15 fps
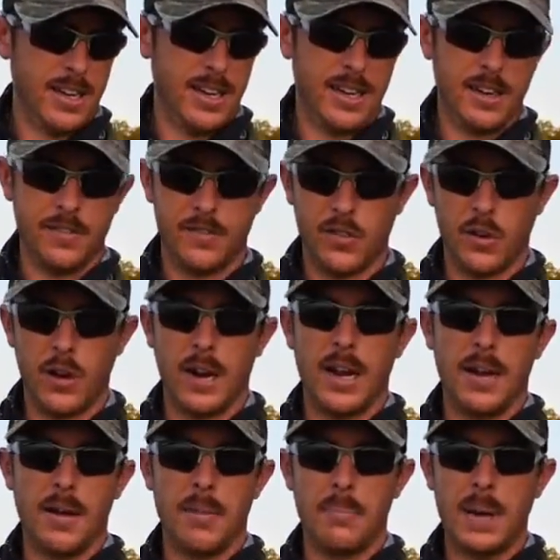uh, for
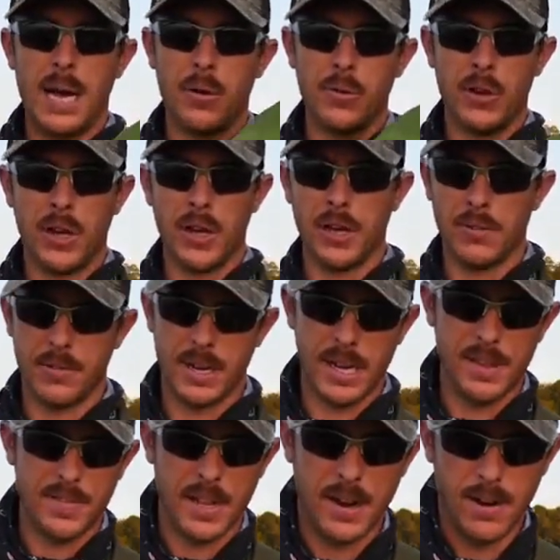a mountain hunt
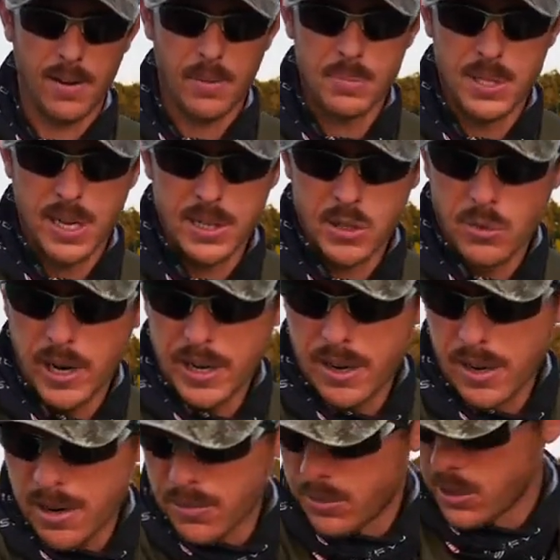in there, besides rain
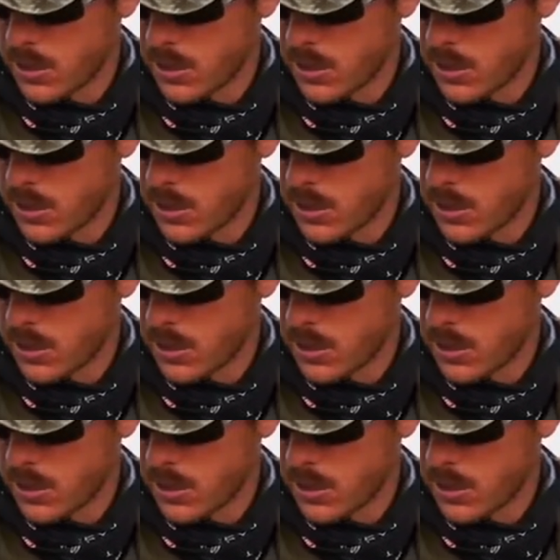gear,